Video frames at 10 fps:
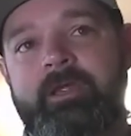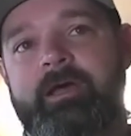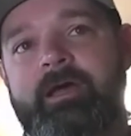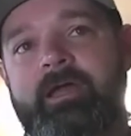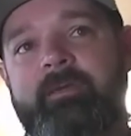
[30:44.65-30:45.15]

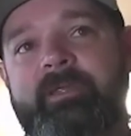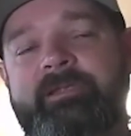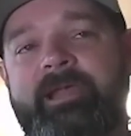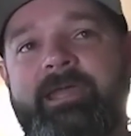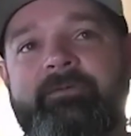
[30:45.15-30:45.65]
They
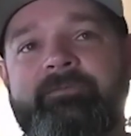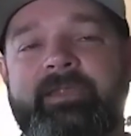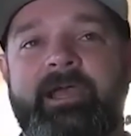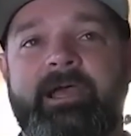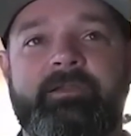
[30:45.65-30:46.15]
kind
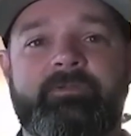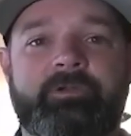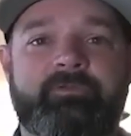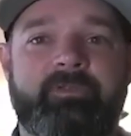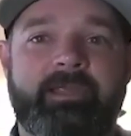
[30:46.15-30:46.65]
of
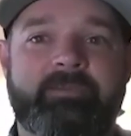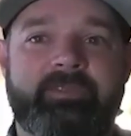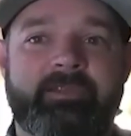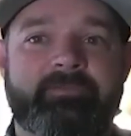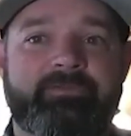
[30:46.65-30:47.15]
looked like
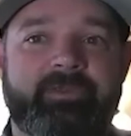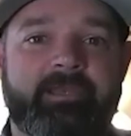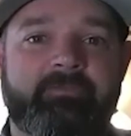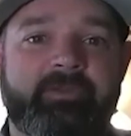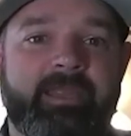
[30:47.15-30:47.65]
the
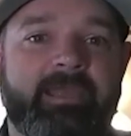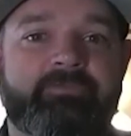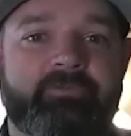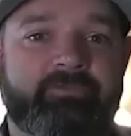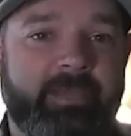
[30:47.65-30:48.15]
inside of a
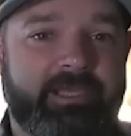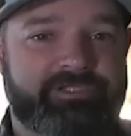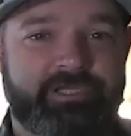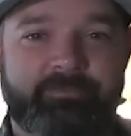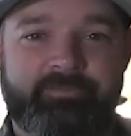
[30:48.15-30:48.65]
NASA
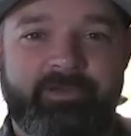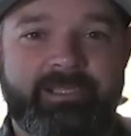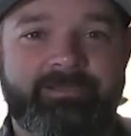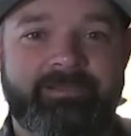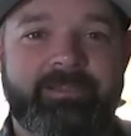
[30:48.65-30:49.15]
spaceship, right?